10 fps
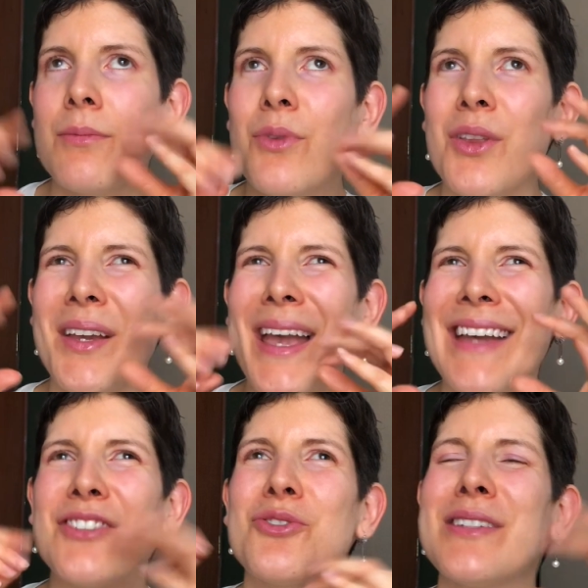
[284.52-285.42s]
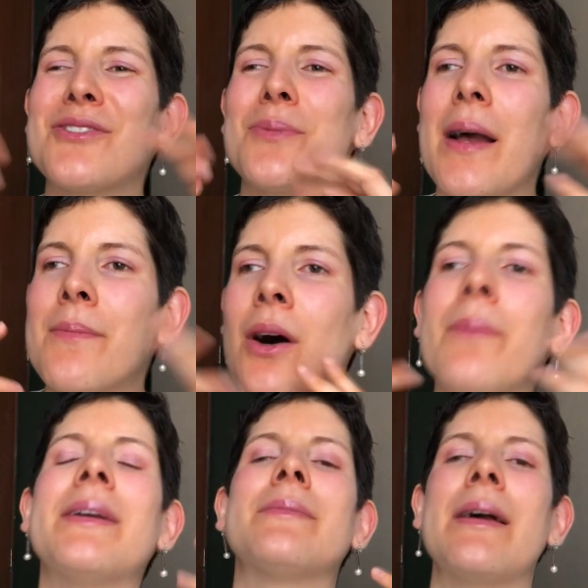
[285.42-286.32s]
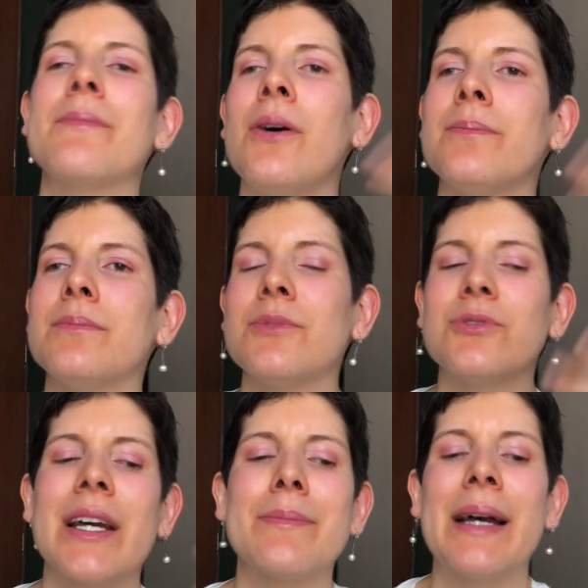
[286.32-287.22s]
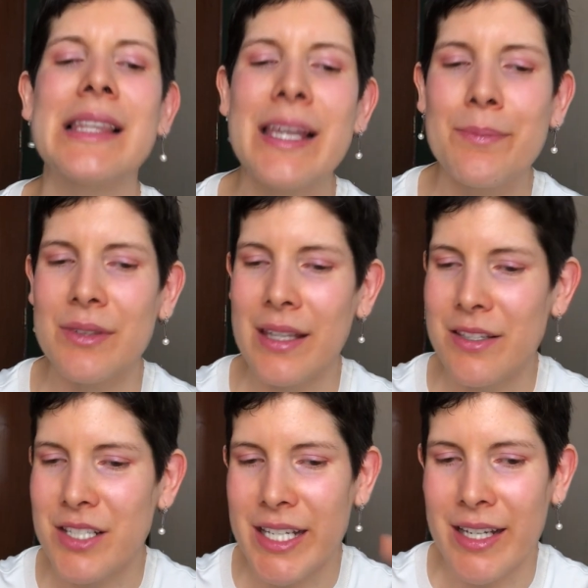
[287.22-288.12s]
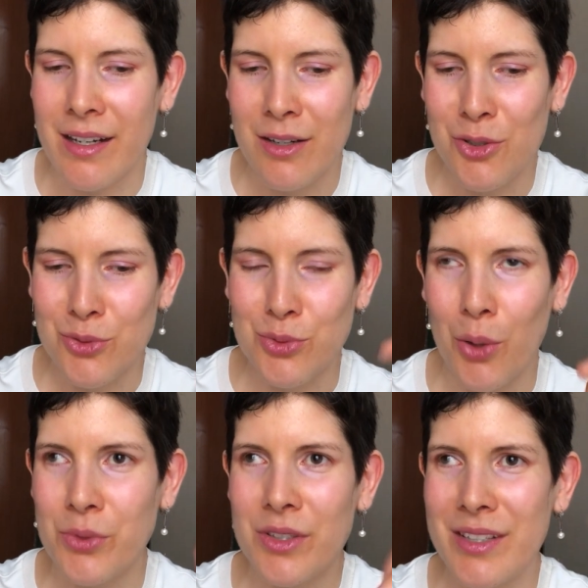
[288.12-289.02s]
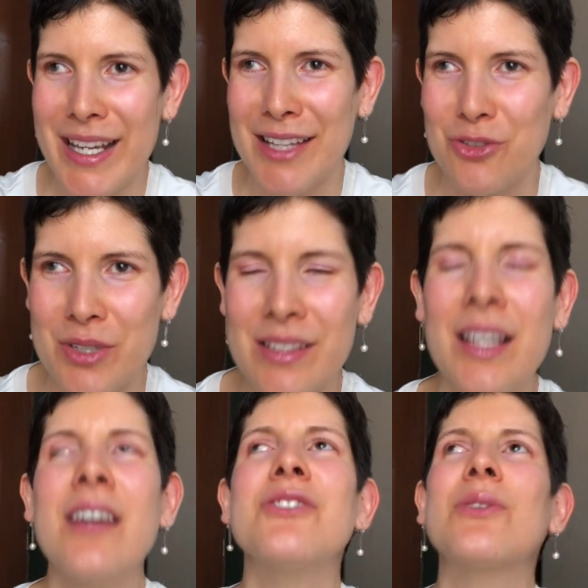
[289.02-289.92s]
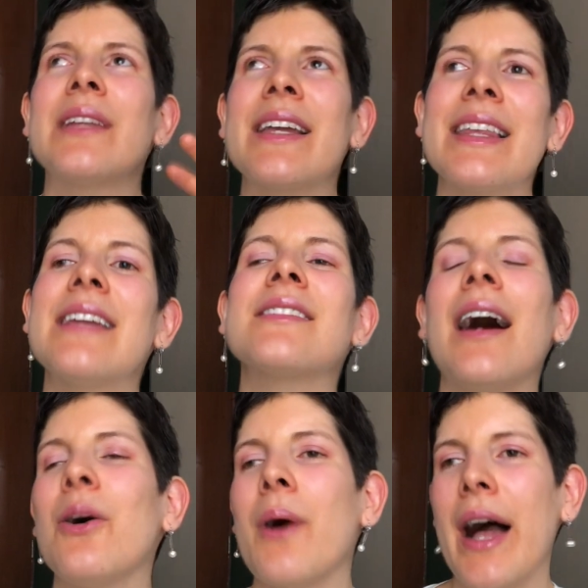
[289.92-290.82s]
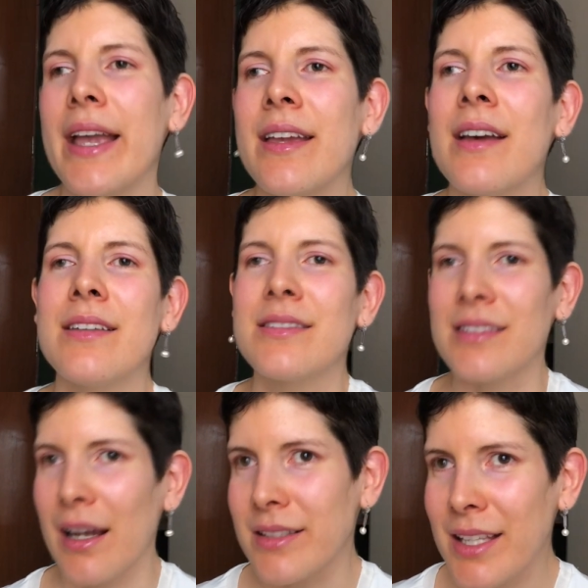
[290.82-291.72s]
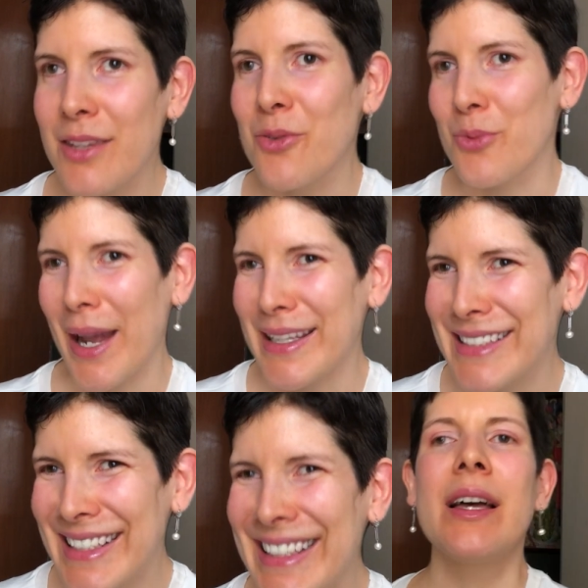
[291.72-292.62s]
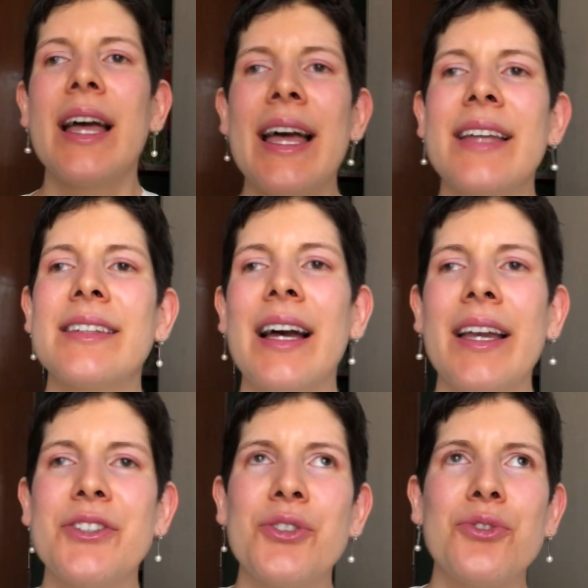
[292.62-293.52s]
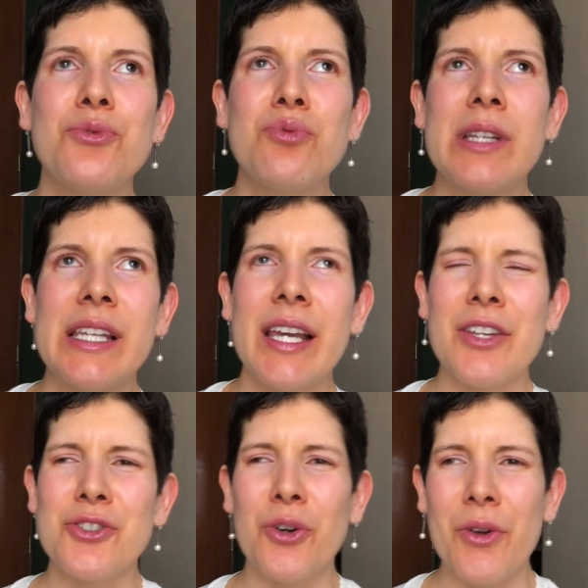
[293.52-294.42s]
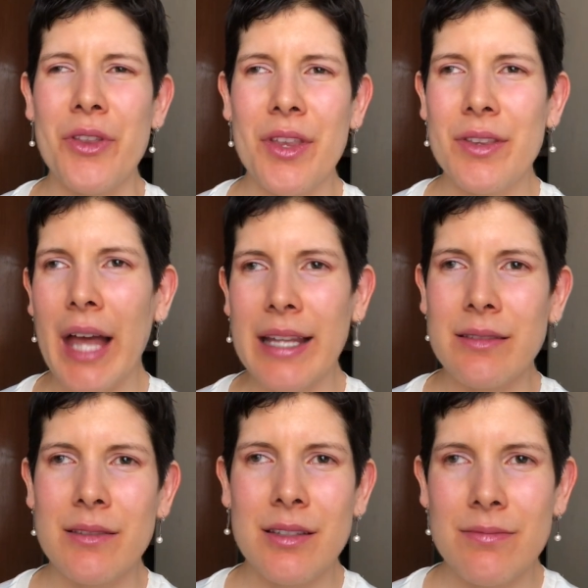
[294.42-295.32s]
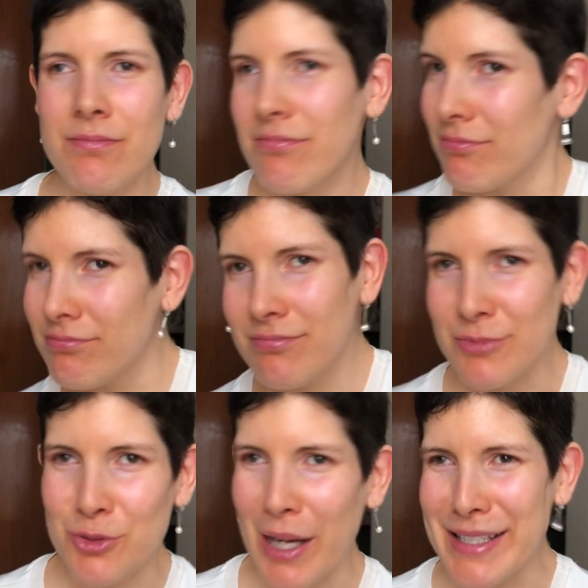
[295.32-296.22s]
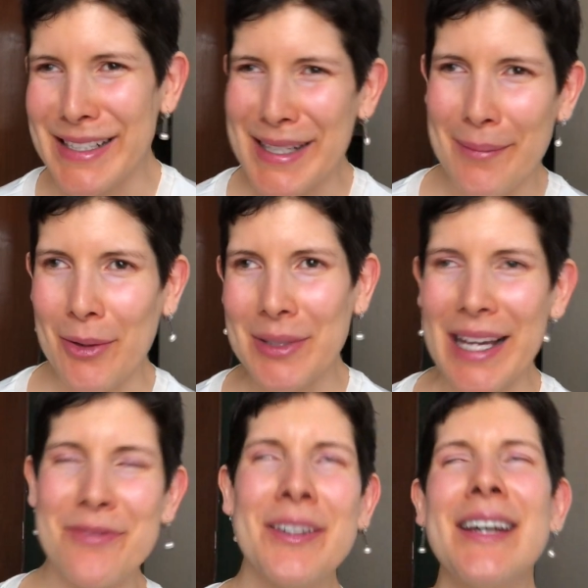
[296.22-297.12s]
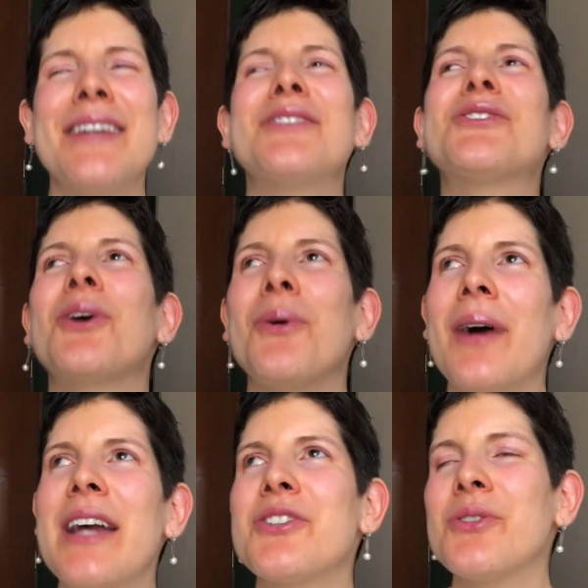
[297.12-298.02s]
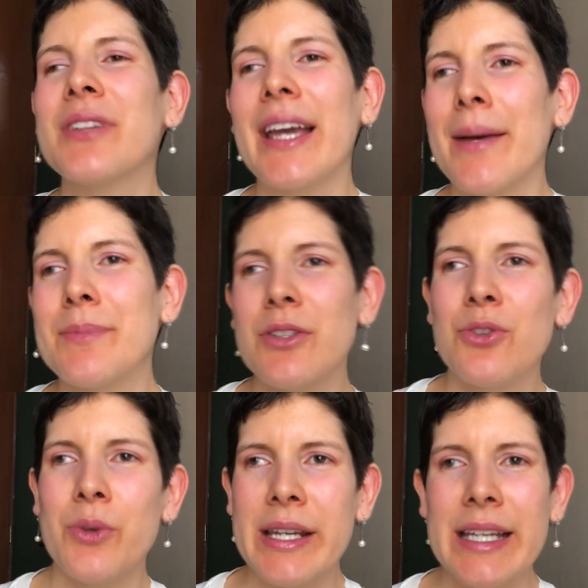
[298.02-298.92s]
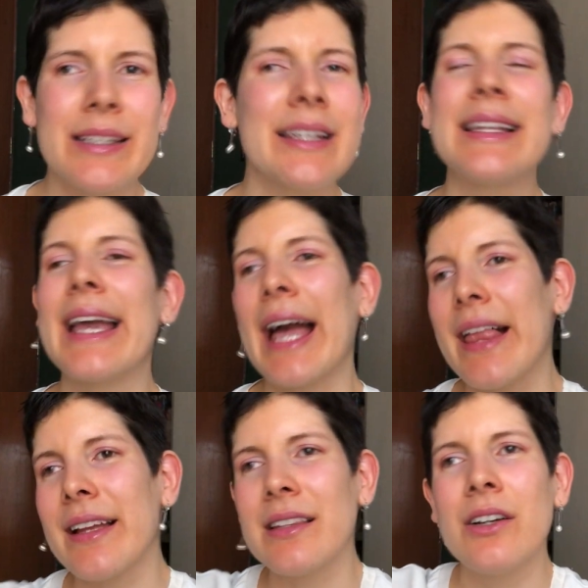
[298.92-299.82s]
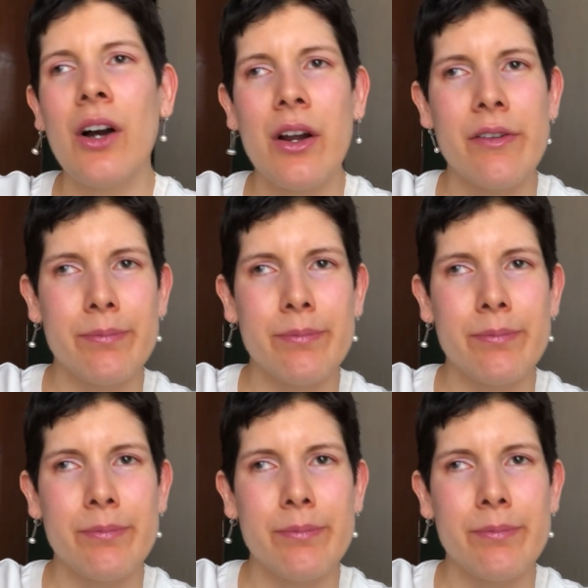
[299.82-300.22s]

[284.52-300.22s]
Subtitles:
the entries to my mom, and my mom read my lips and she wrote the entries. So like that's how I started writing, and I just really enjoyed that writing about life. So I just kept doing it, and I had a lot of